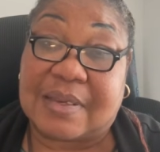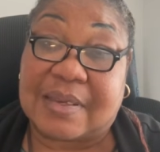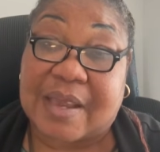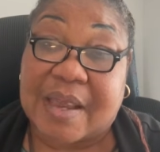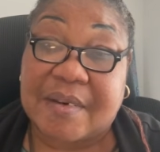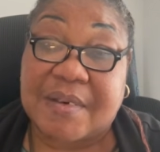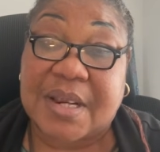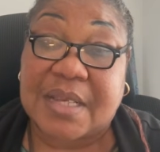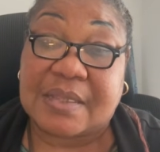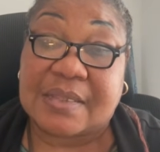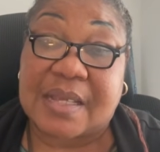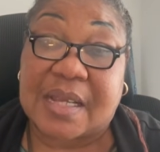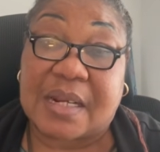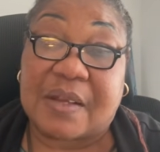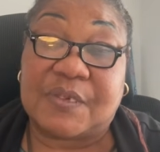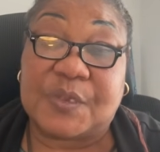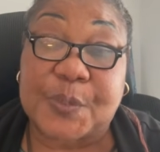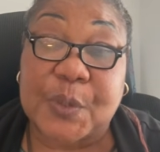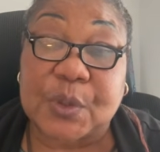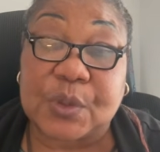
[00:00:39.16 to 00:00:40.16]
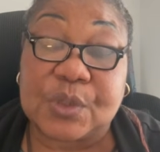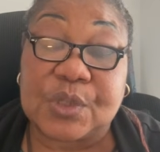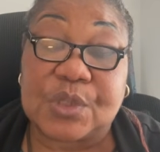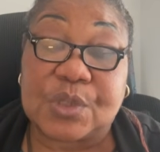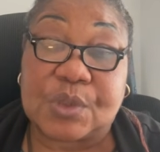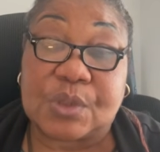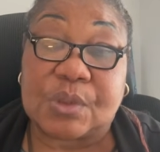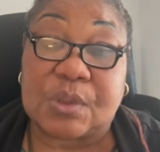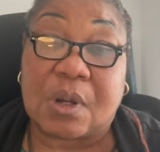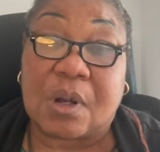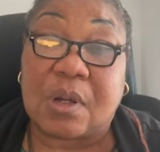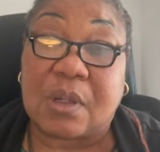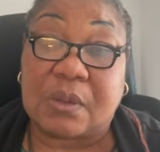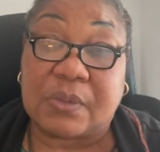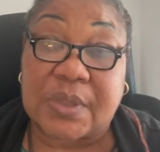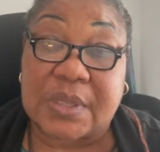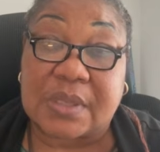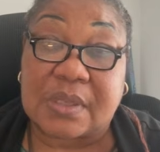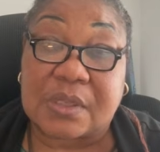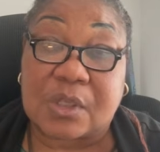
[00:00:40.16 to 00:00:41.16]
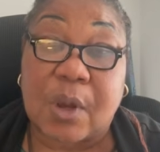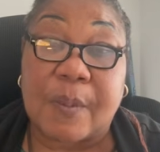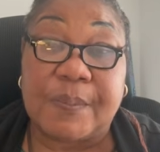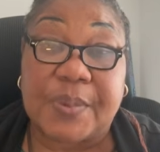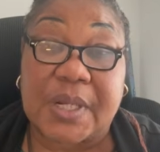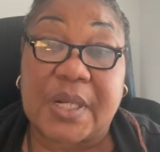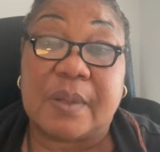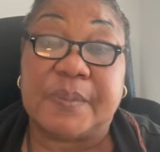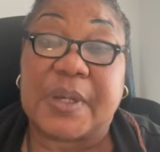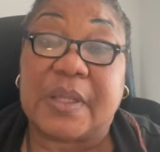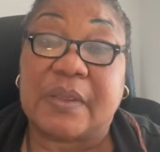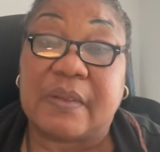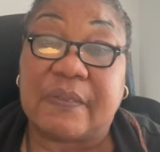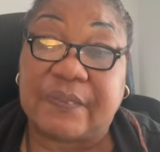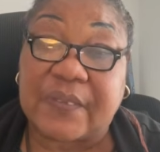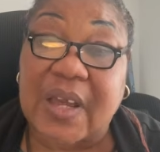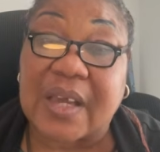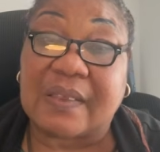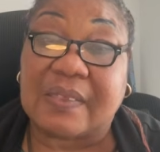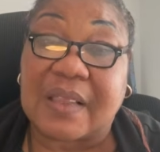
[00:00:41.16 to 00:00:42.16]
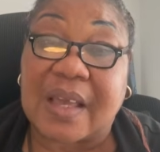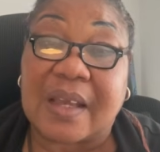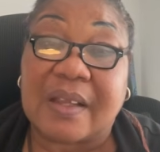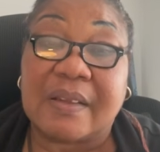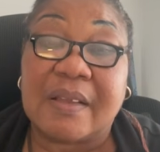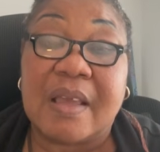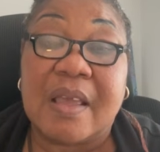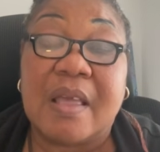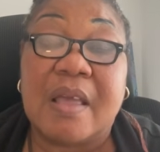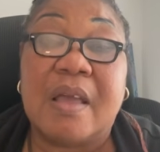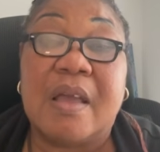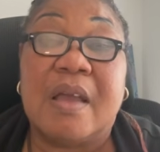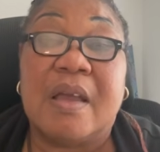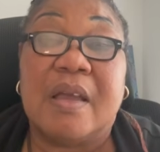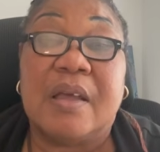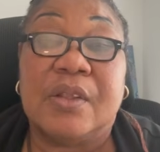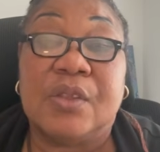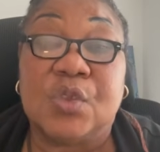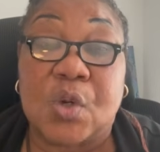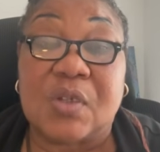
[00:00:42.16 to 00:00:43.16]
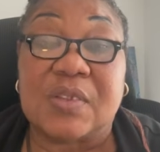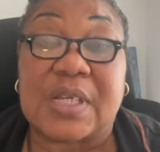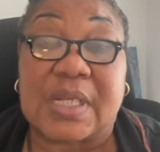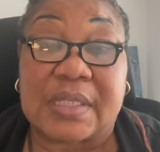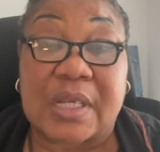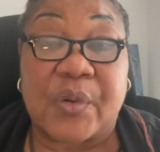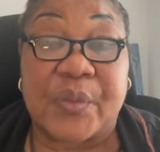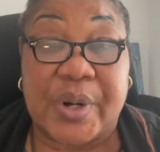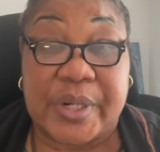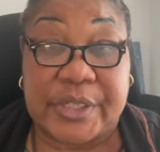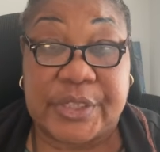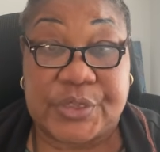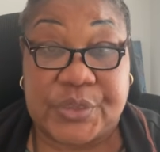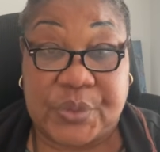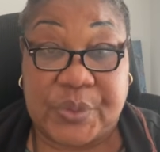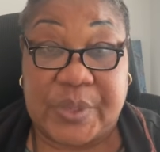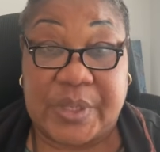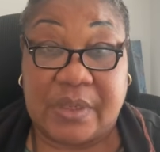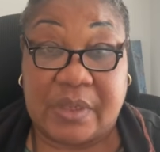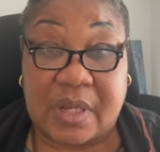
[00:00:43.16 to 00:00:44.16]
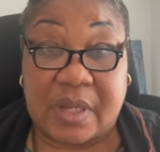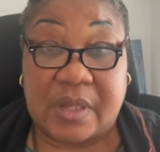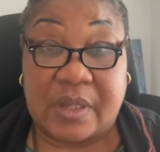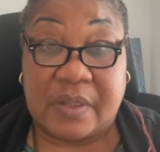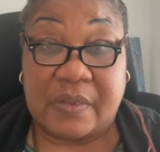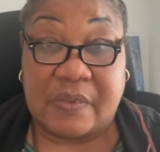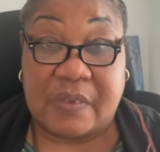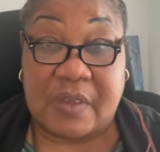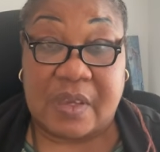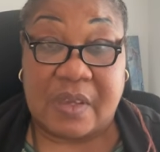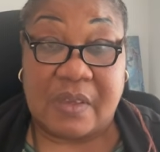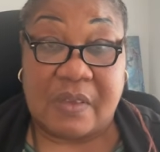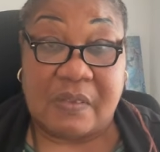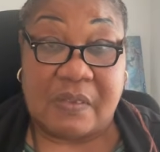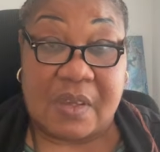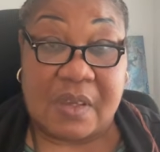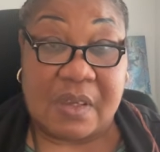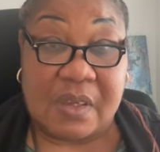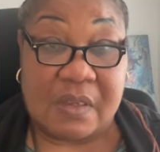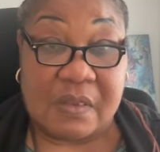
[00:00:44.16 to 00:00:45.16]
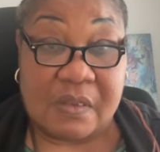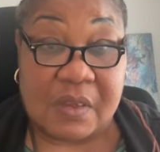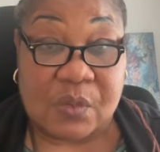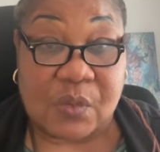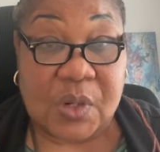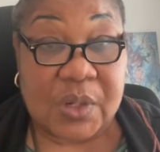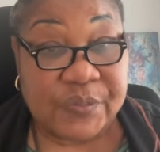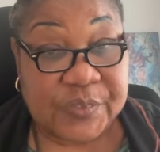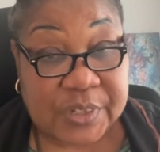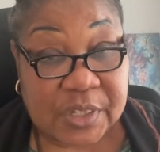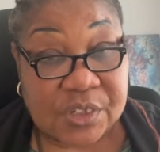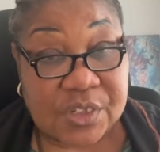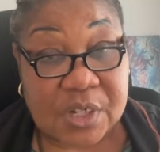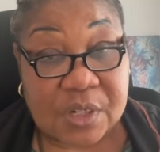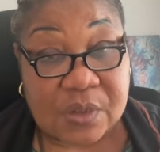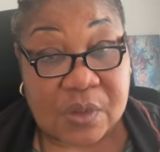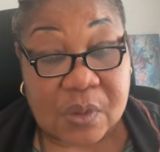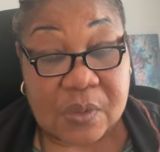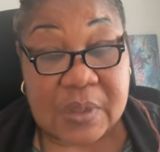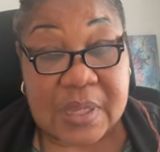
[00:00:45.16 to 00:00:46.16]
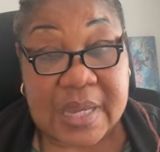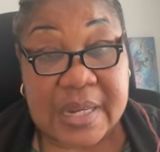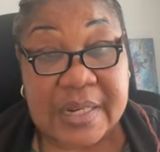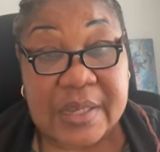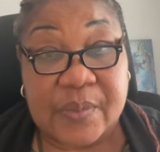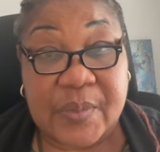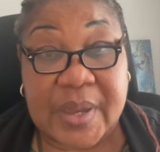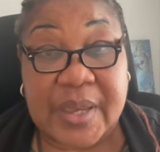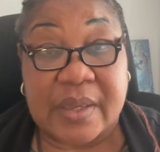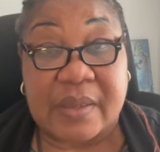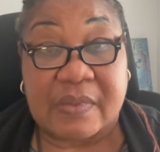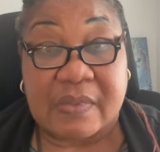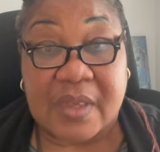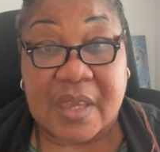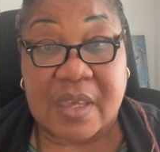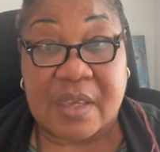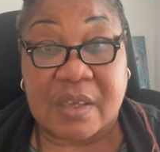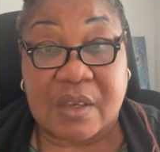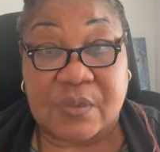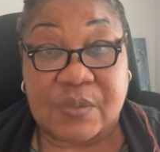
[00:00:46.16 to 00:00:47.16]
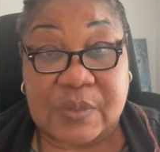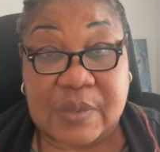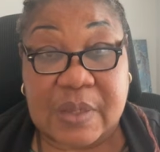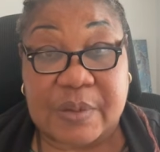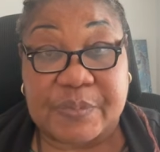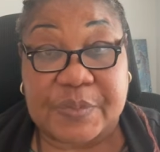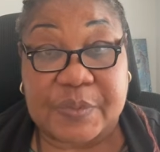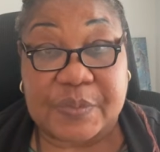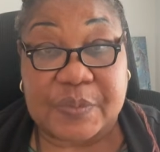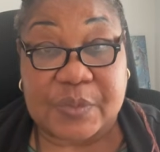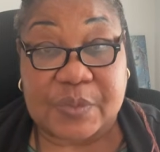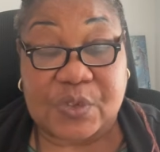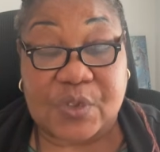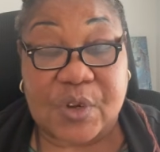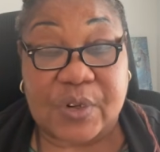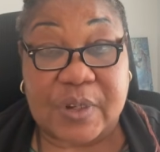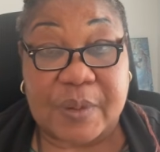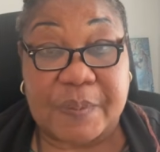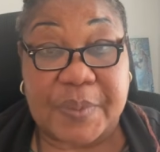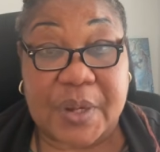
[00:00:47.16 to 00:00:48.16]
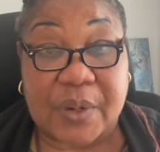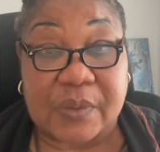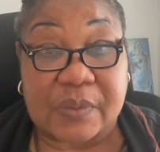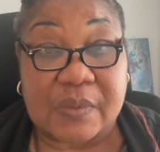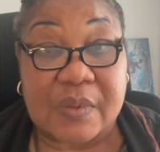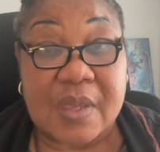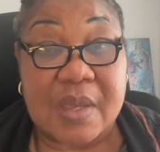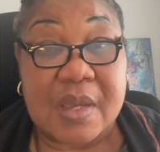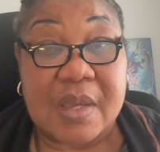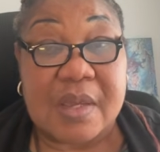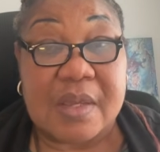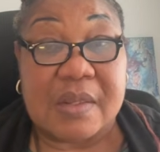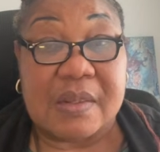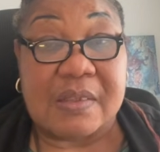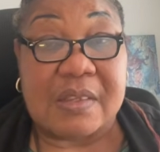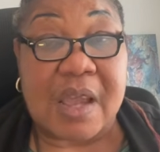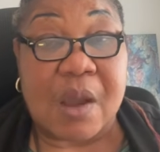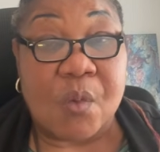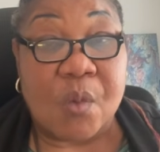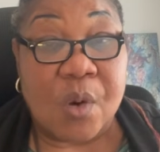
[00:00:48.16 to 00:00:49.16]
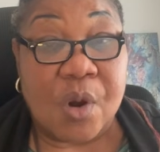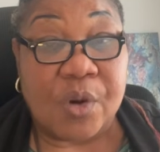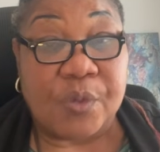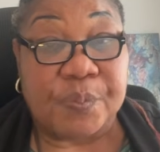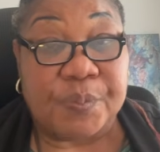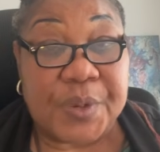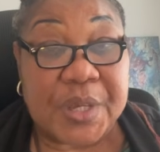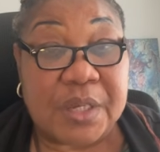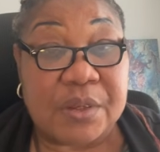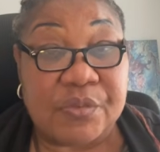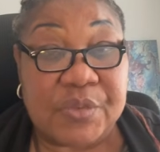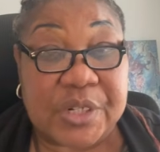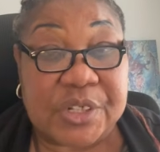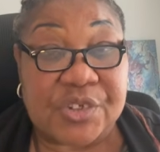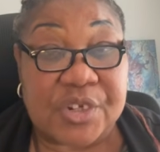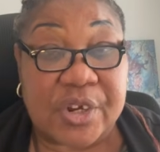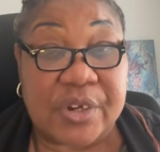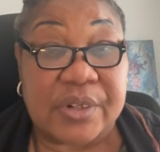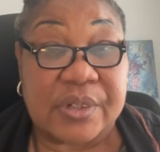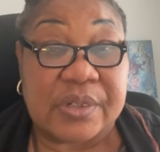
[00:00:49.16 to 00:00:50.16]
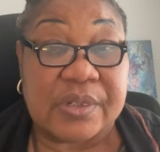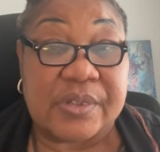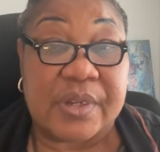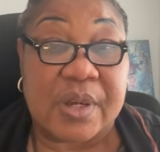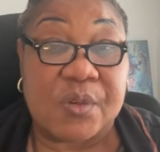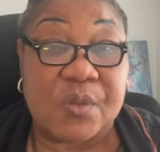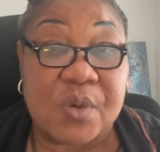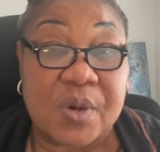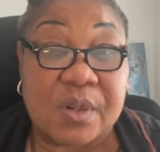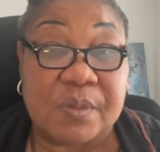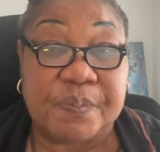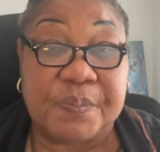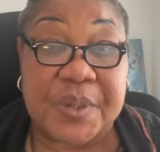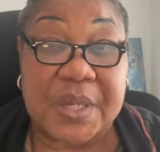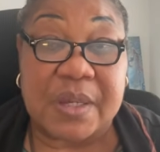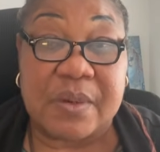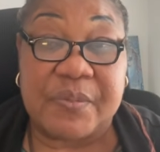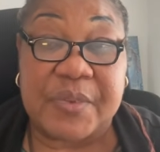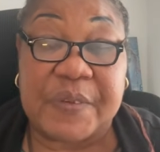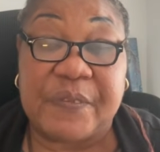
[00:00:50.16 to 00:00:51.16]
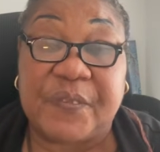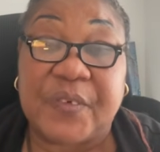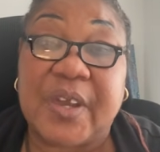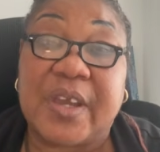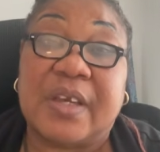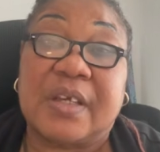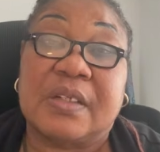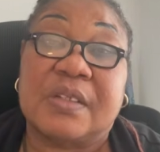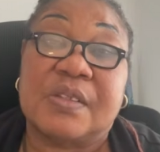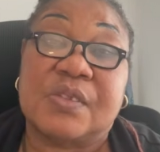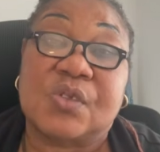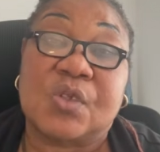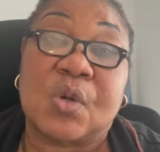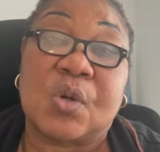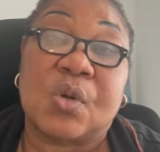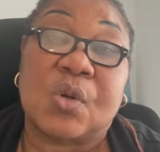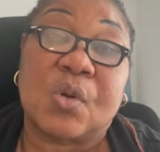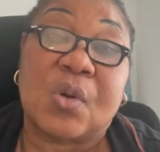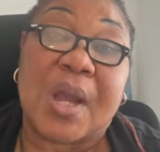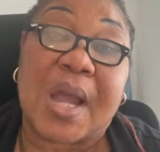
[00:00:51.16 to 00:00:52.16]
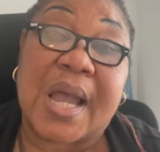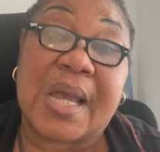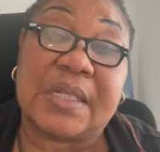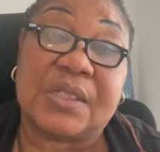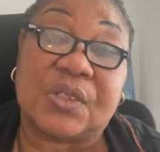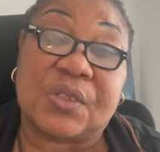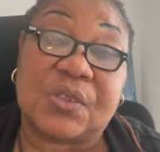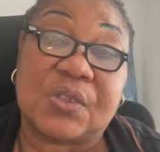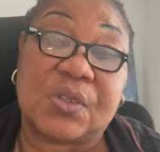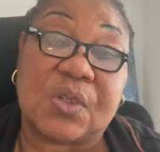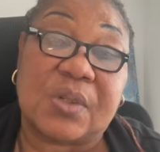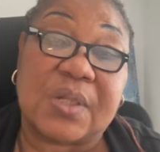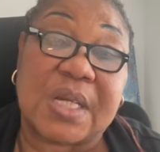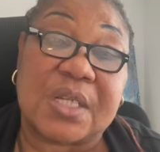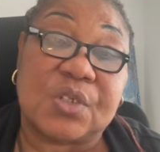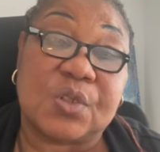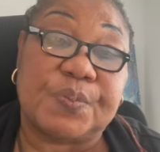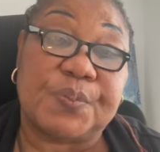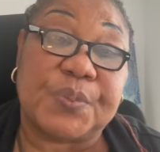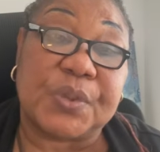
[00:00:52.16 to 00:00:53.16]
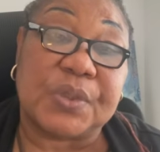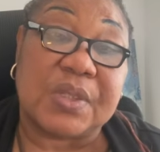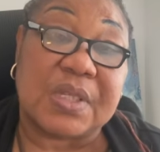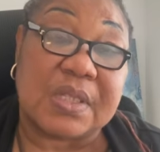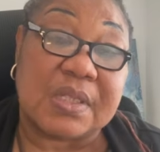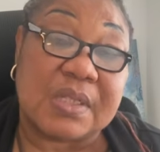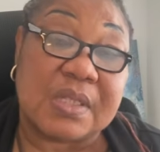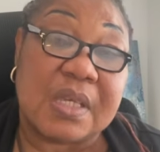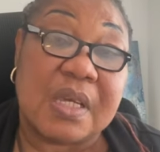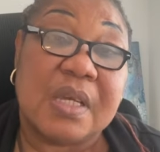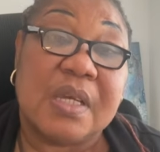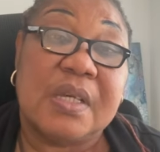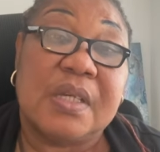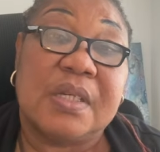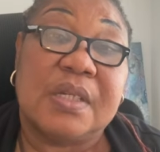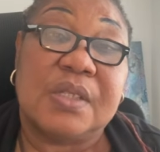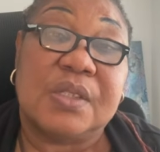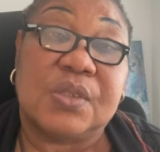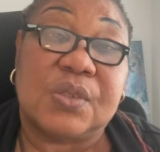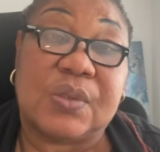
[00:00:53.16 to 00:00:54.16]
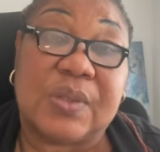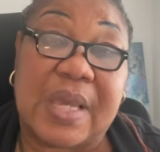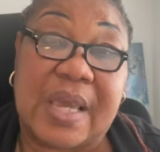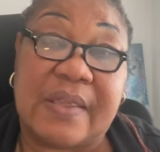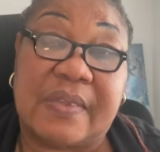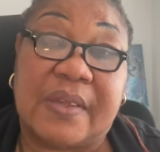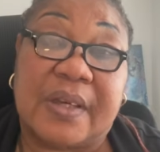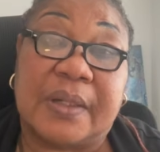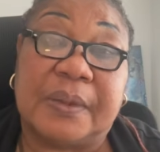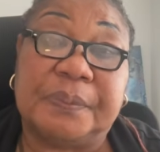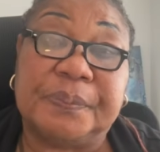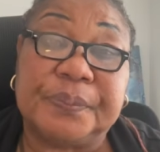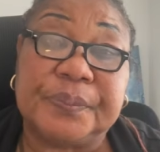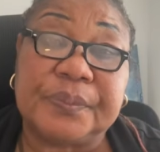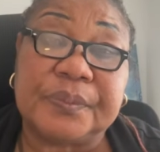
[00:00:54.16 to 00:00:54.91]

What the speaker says: carers that I've spoken to always complain about the fact that those that are already doing the qualification anyway, they talk about their work being returned, their work being referred. So I just thought I should put this together